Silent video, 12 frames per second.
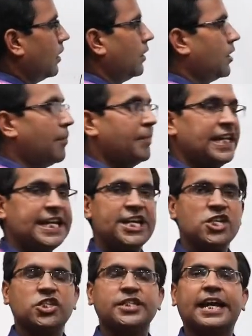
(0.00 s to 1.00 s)

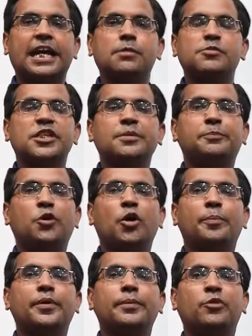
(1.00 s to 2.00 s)
Communication helps in
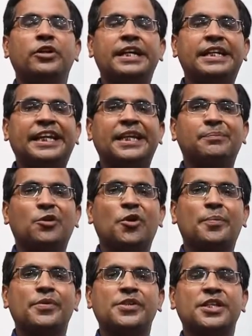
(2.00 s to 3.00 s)
proper monitoring,
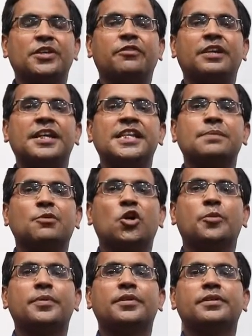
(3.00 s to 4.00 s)
proper surveillance,
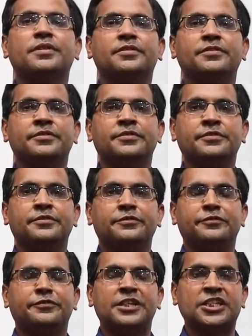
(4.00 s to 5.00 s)
proper
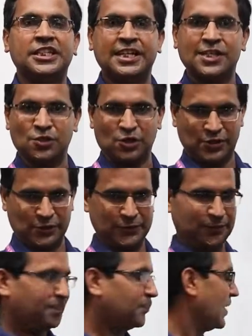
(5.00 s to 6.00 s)
vigilance
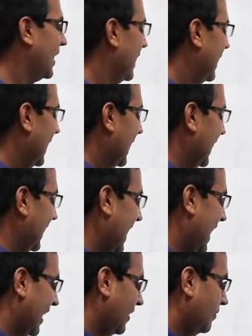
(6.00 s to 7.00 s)
also.
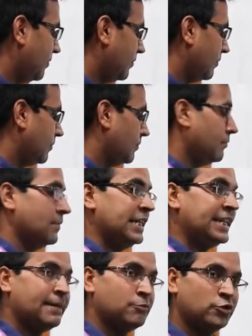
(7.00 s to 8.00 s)
Then
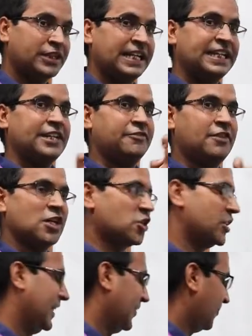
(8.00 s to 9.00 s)
democratic
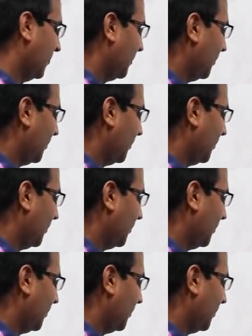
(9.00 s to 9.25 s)
functioning.